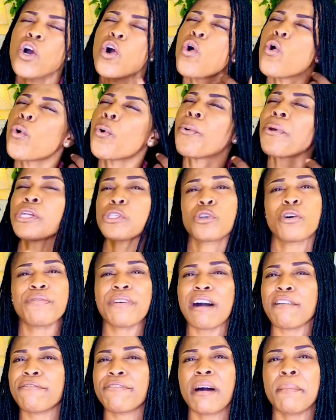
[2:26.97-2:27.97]
Which of our
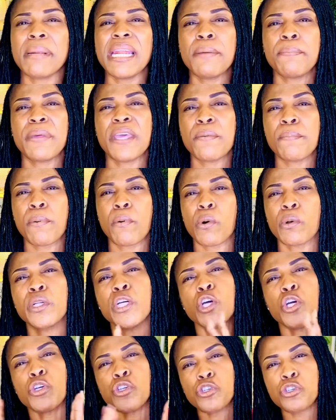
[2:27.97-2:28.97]
family people
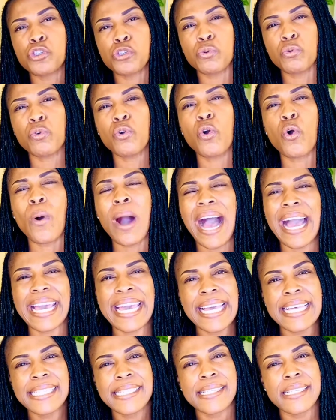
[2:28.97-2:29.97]
should go
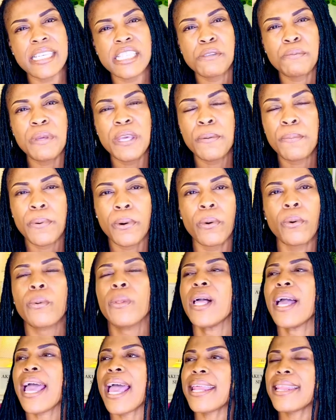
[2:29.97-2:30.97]
against these people?
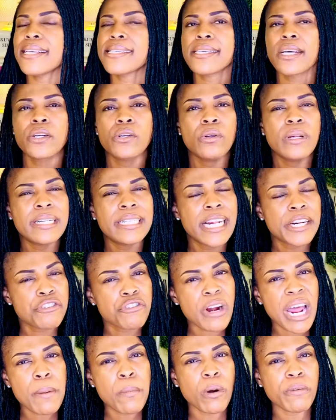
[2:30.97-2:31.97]
And they said, The
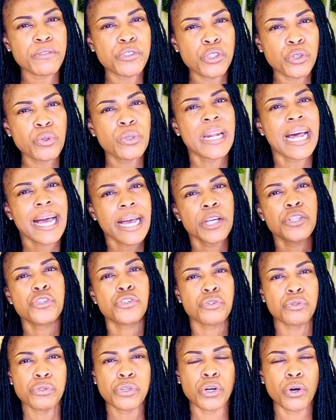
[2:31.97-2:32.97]
tribe of Judah
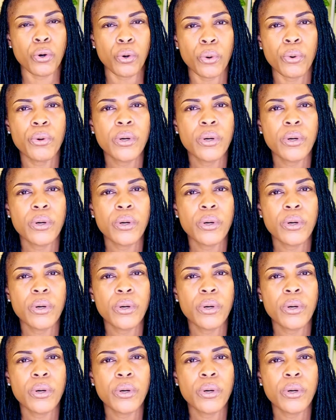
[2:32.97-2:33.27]
should go.